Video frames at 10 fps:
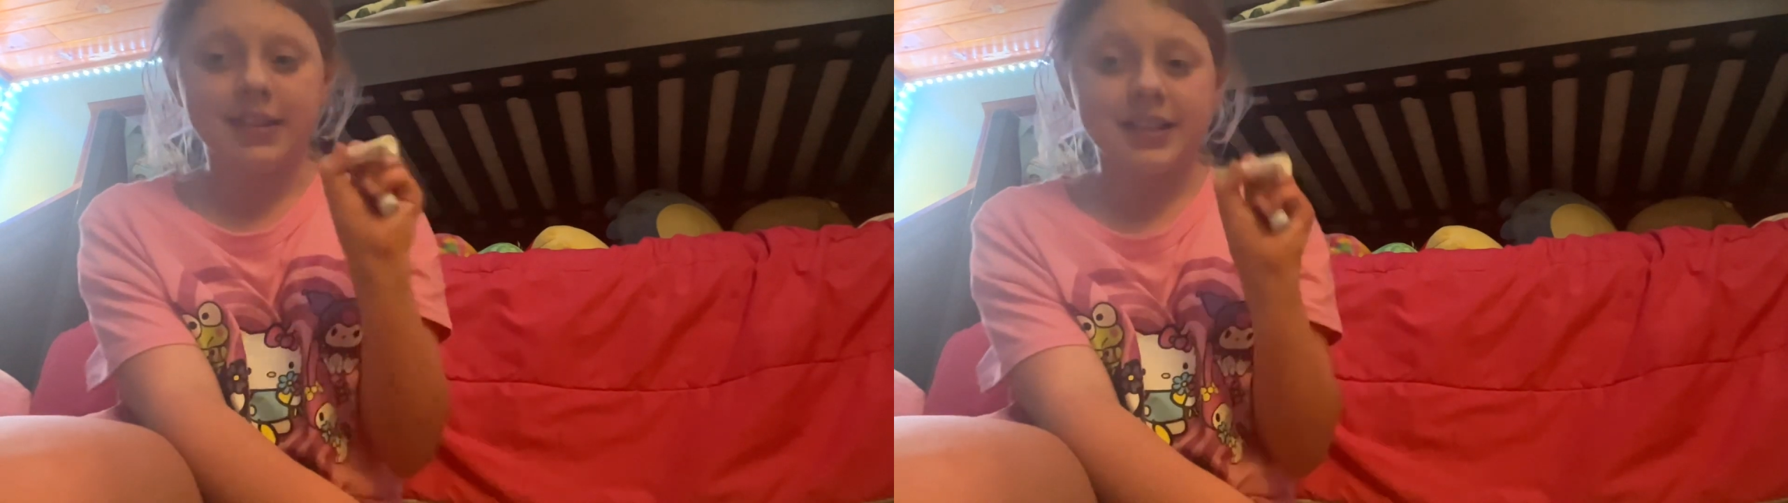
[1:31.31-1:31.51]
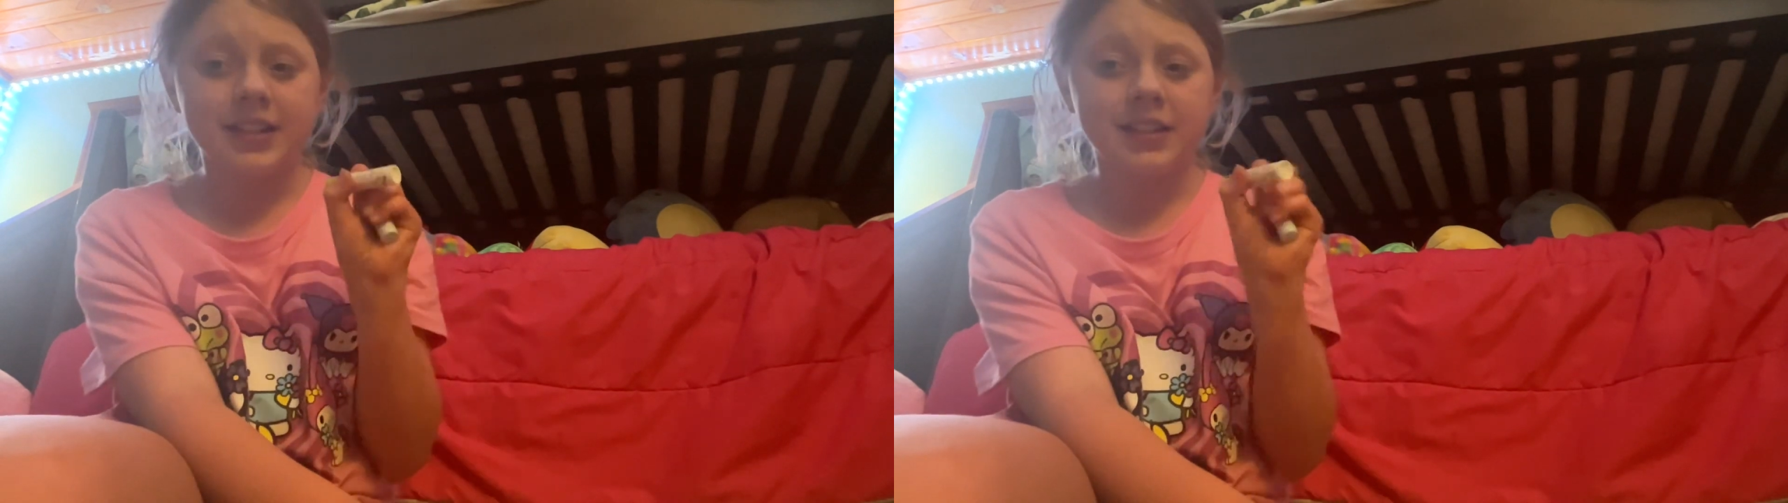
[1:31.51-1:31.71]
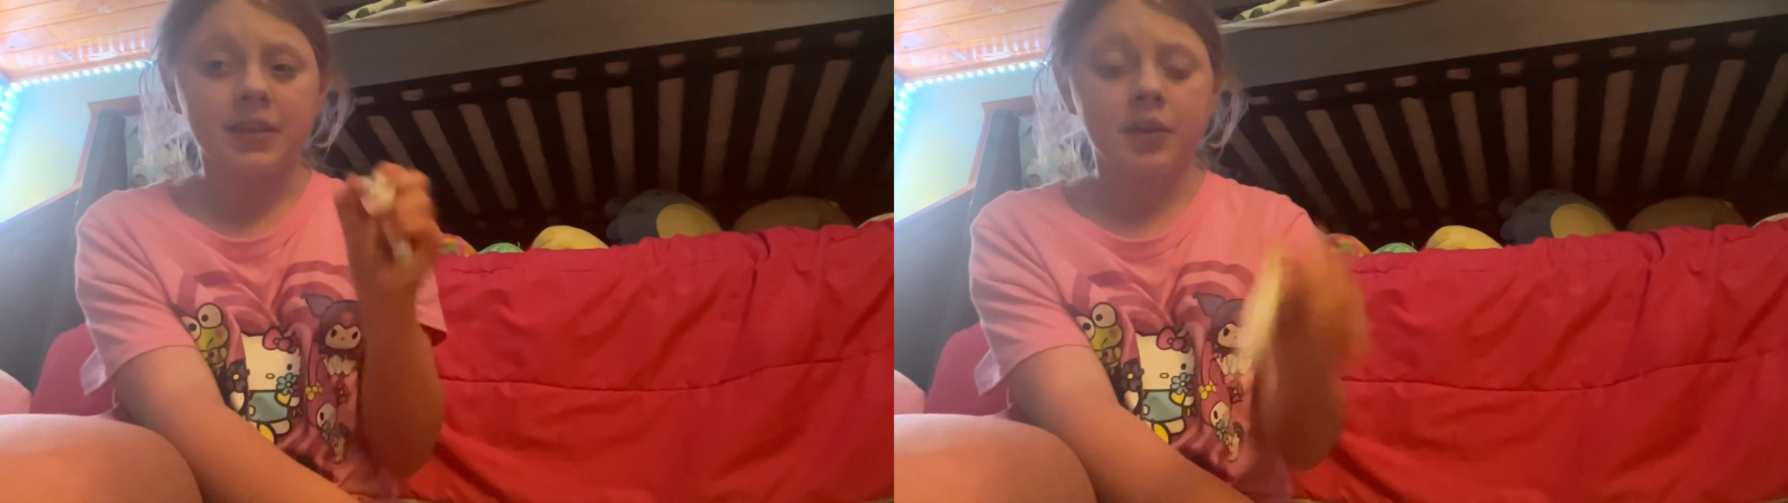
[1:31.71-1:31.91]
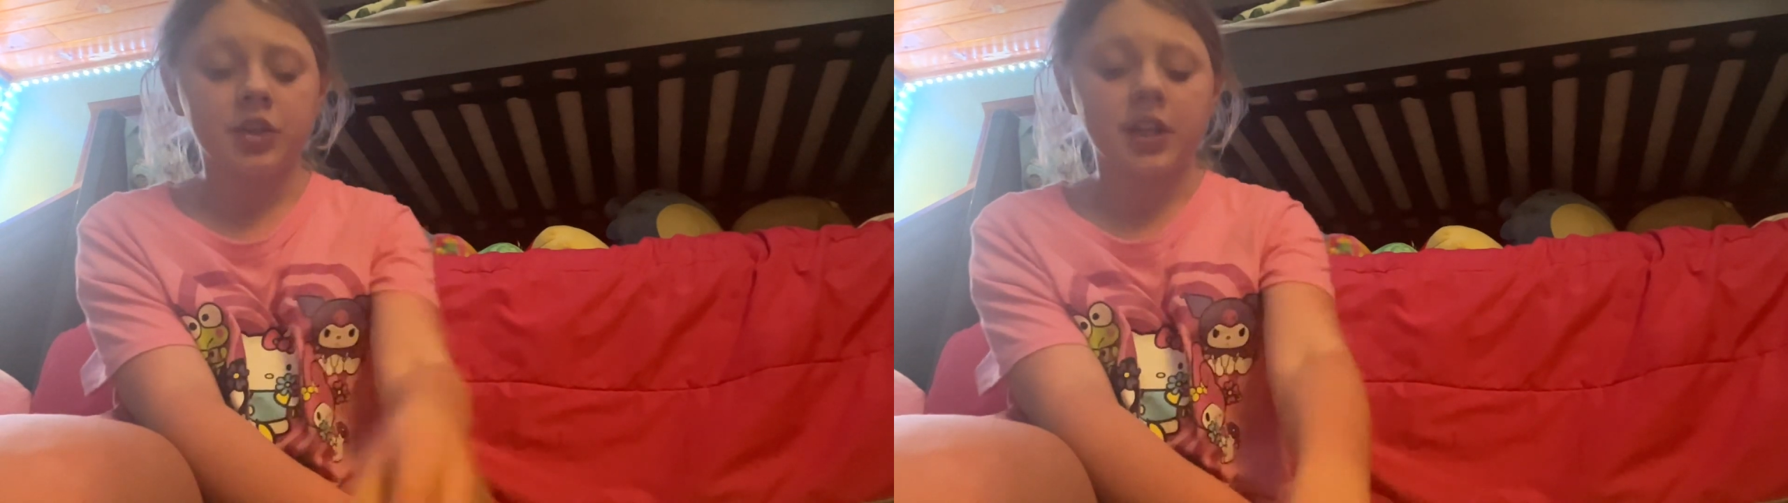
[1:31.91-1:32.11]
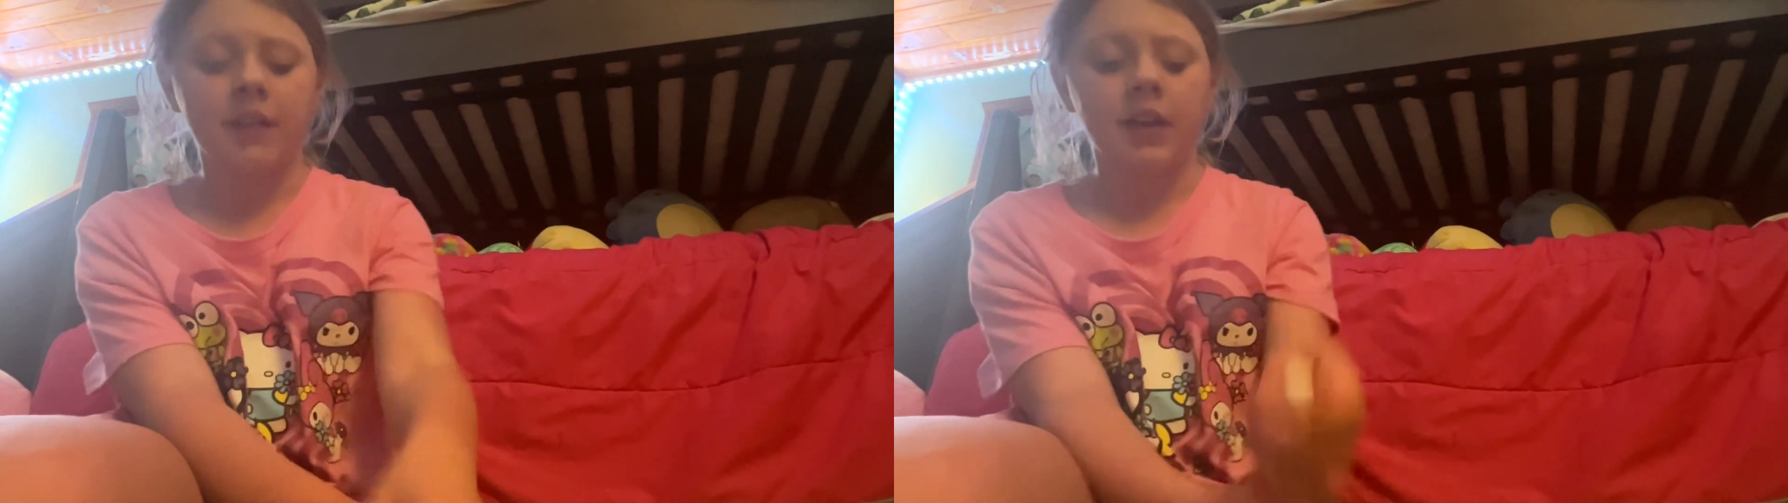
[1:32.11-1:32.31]
of 10 because I'm
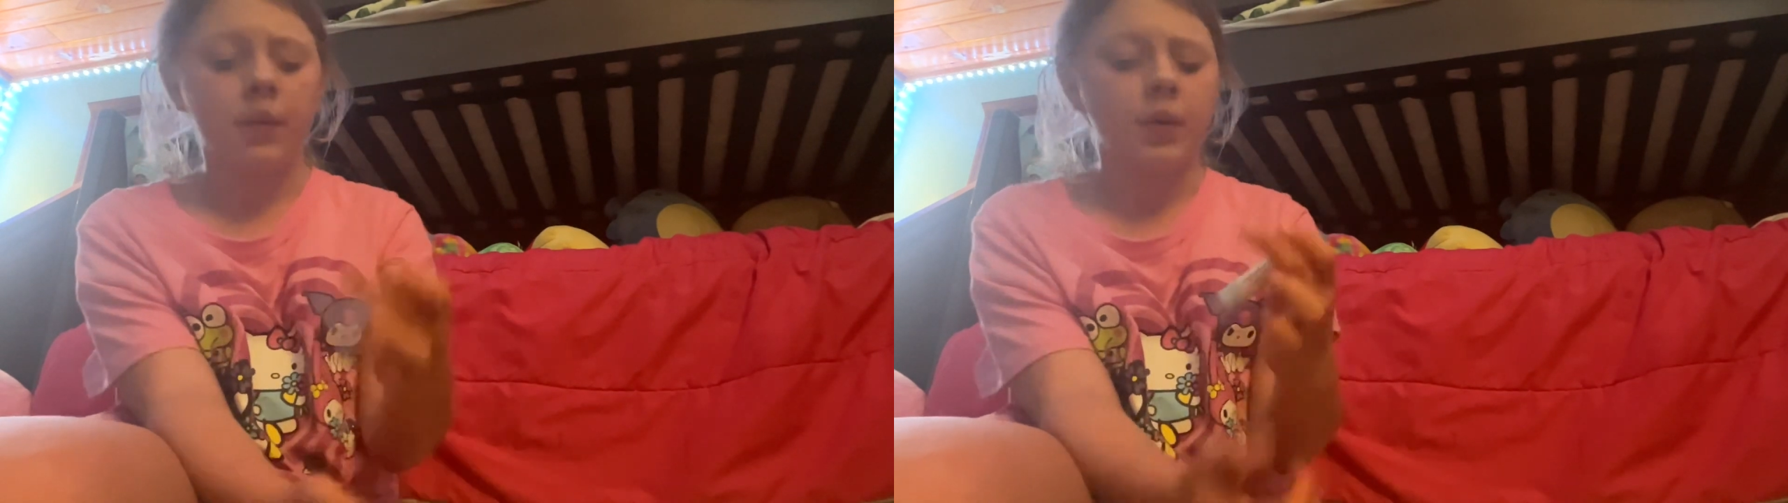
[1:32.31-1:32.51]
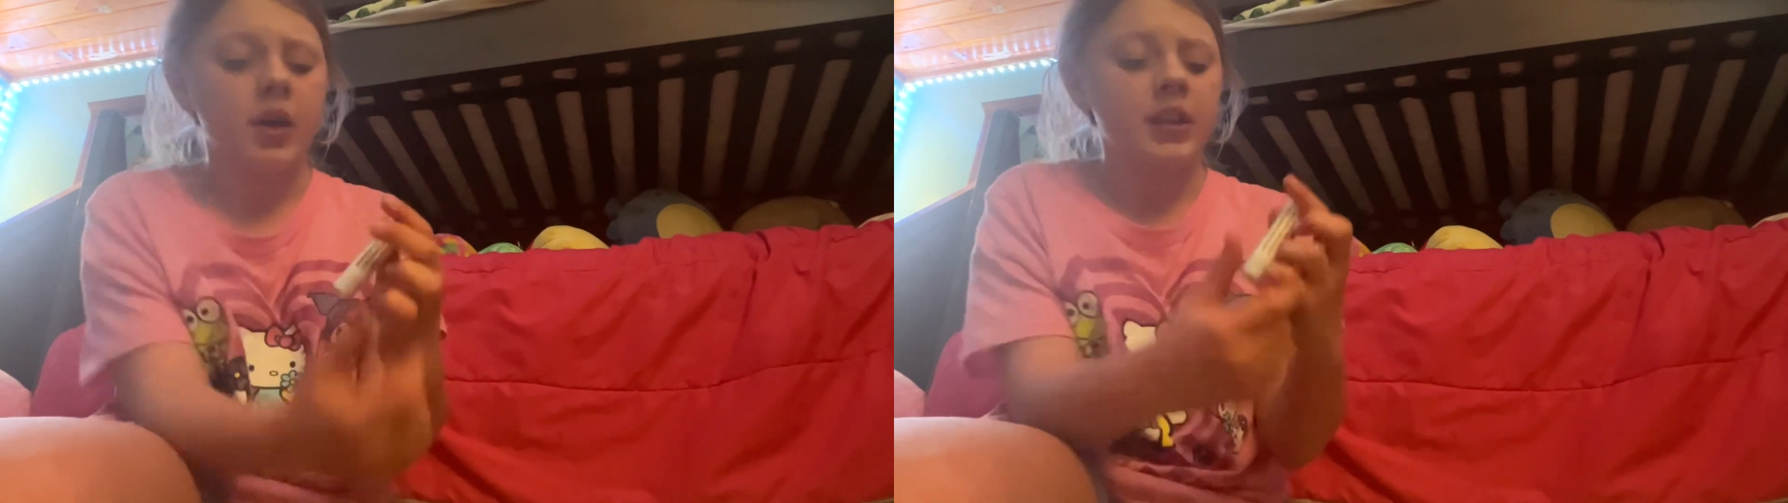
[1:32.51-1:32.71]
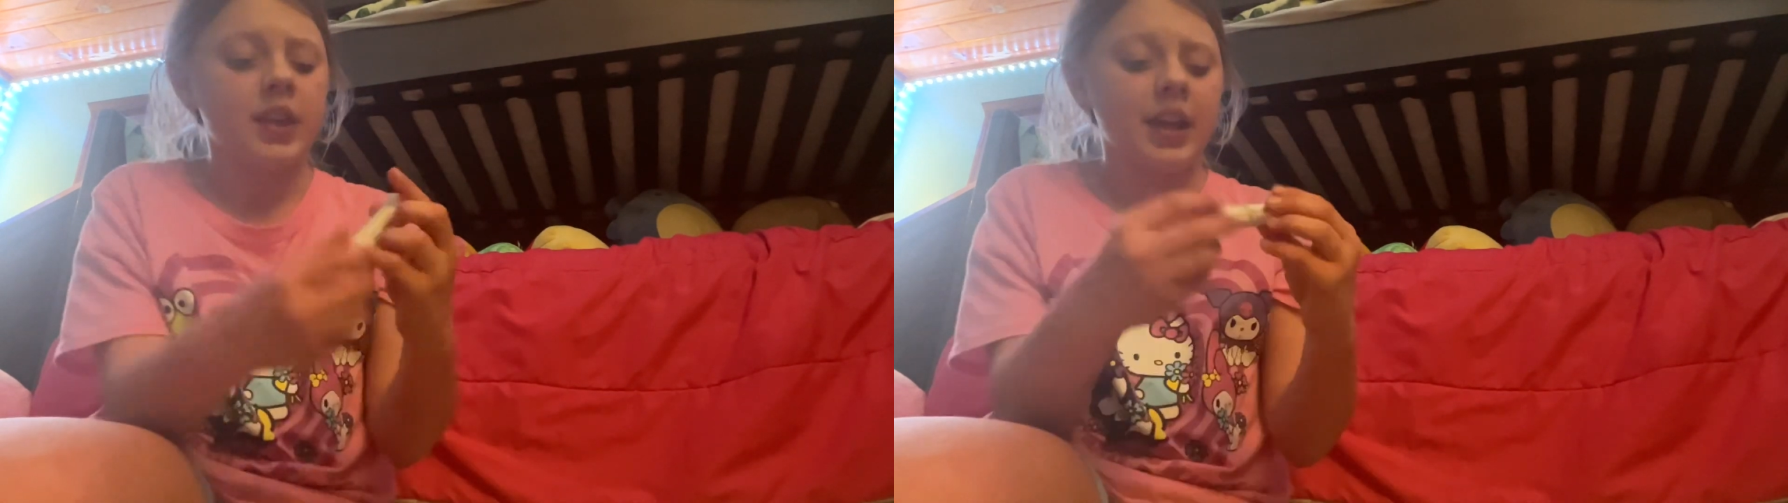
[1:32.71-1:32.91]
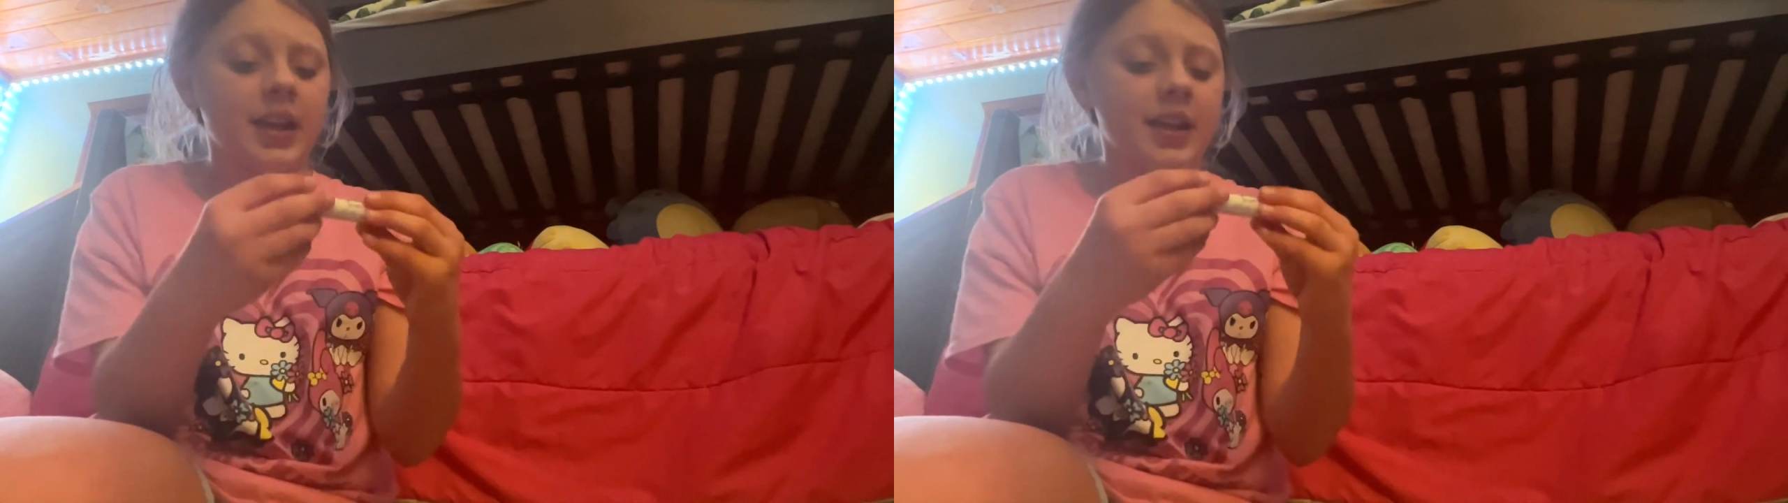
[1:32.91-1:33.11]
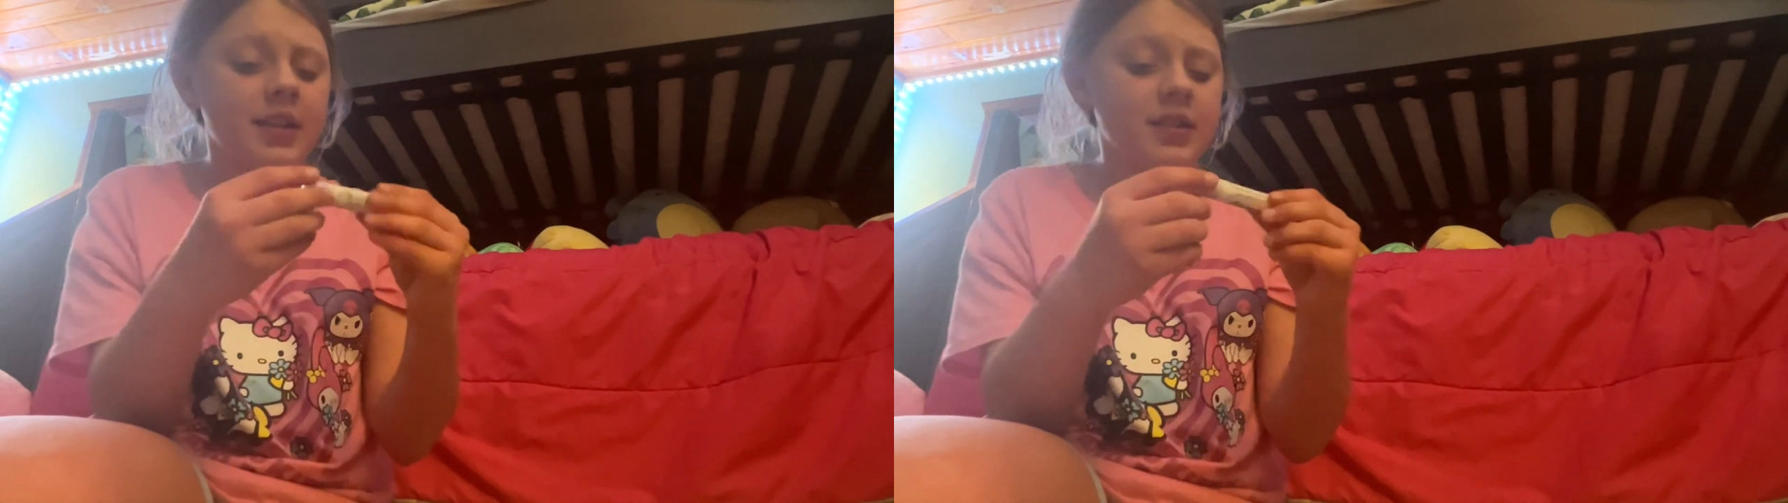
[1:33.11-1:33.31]
only giving one at the
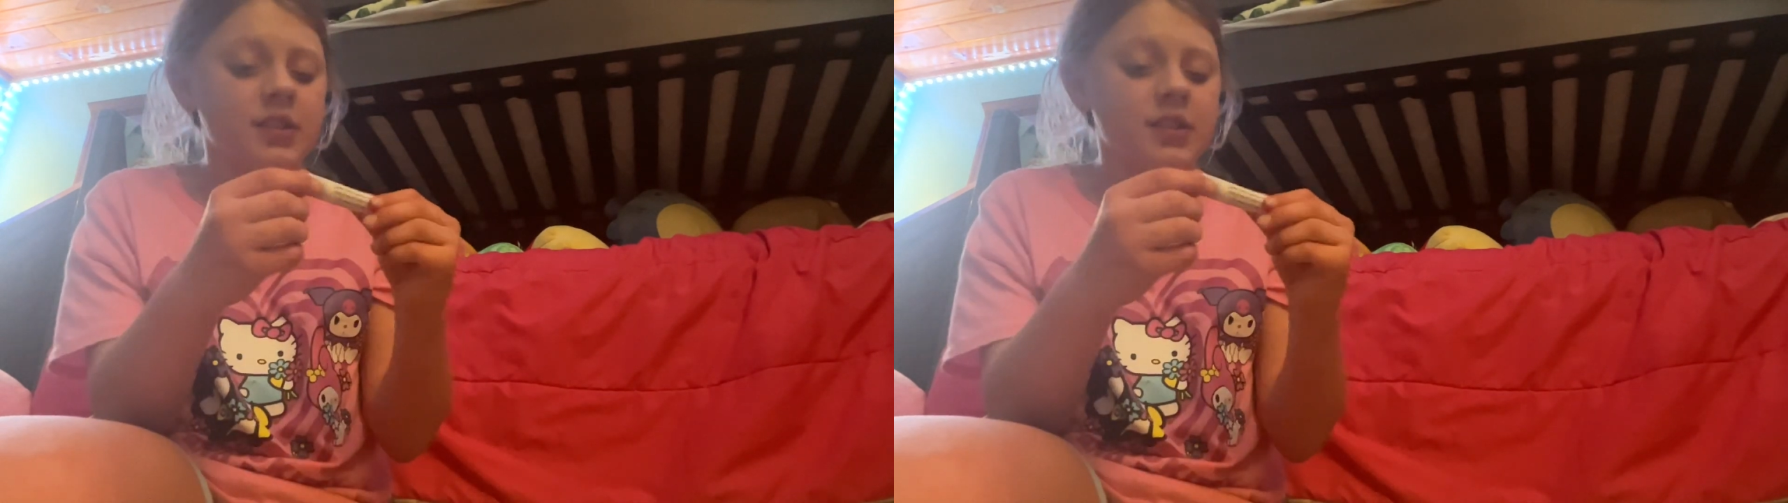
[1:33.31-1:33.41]
end.